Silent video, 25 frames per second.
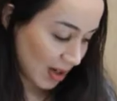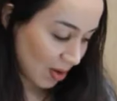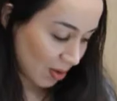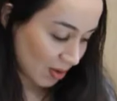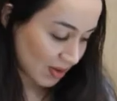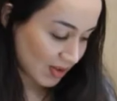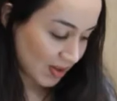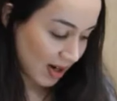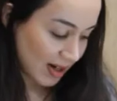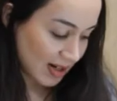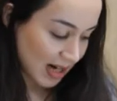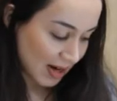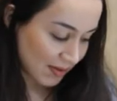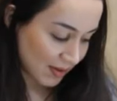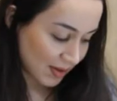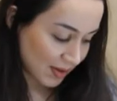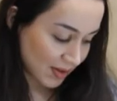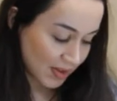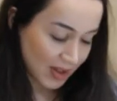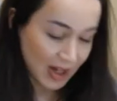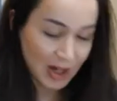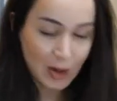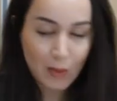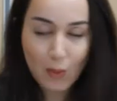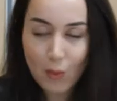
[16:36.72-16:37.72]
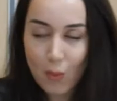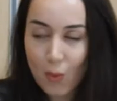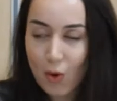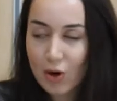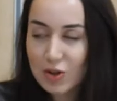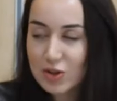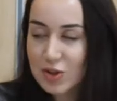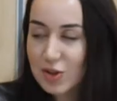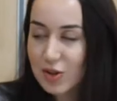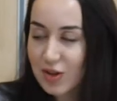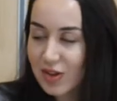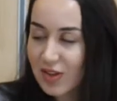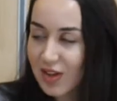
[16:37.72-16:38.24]
alongside everything,
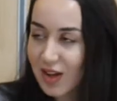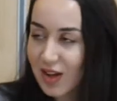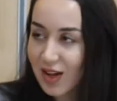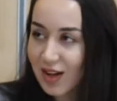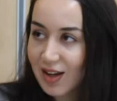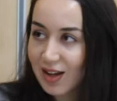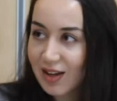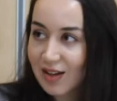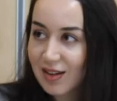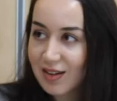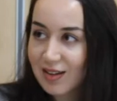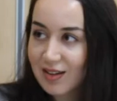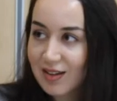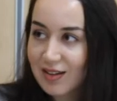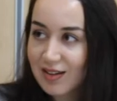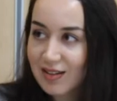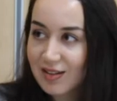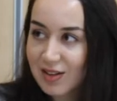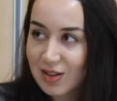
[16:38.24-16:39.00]
what do you think?